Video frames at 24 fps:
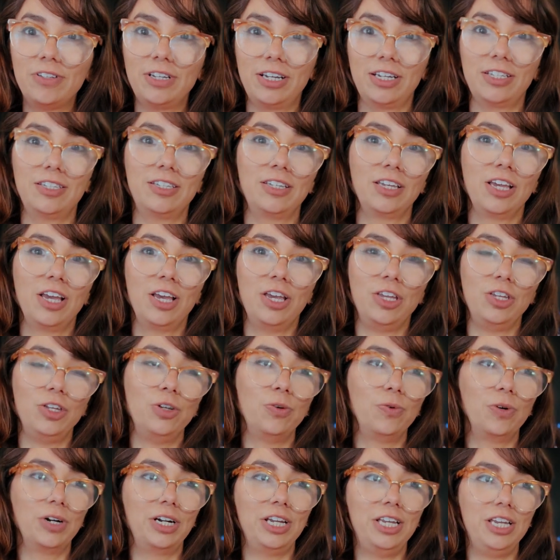that
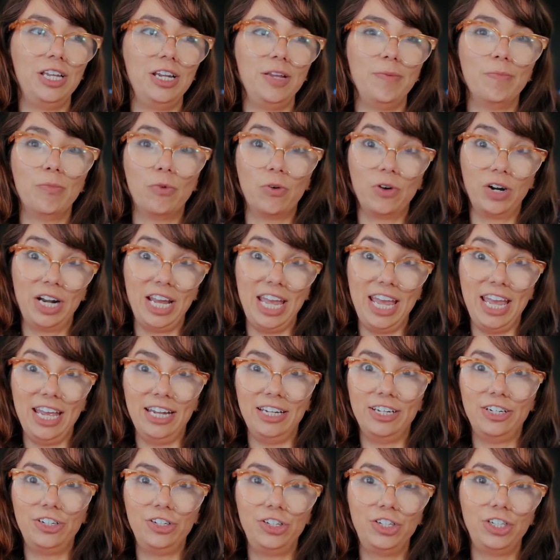you are eating more
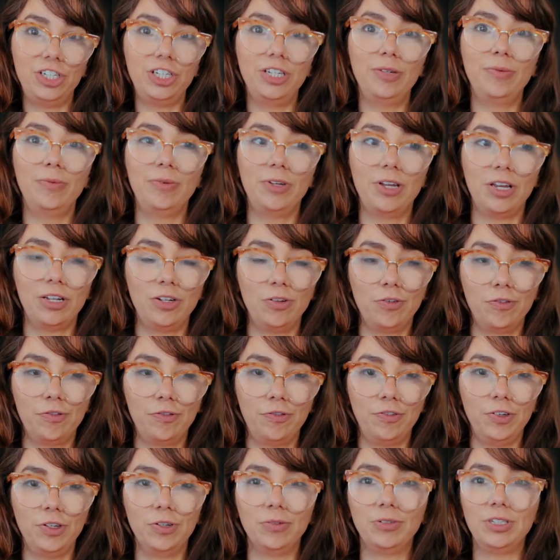energy and you
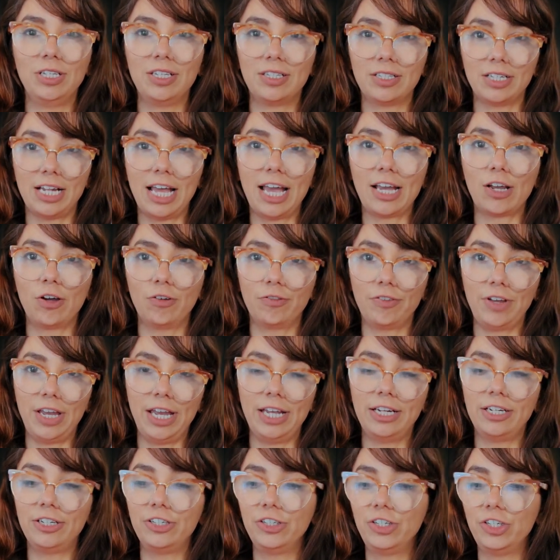feel this lack of
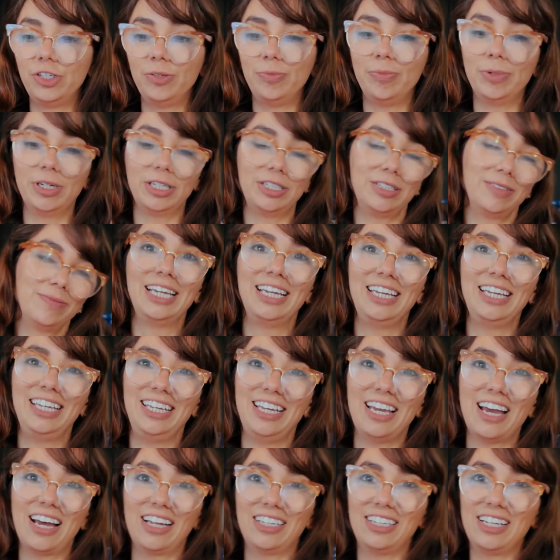energy, but
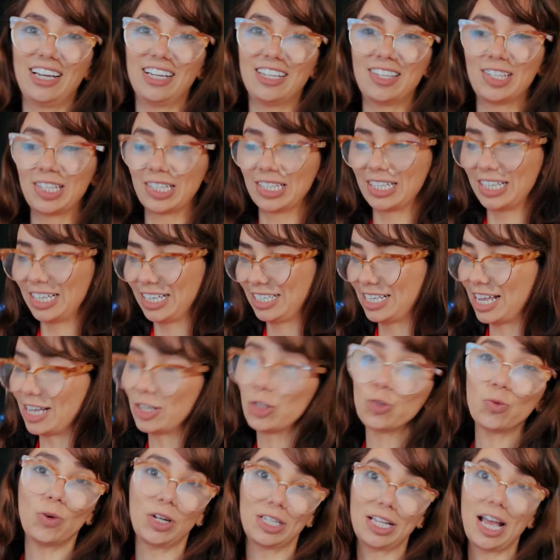yeah, that's what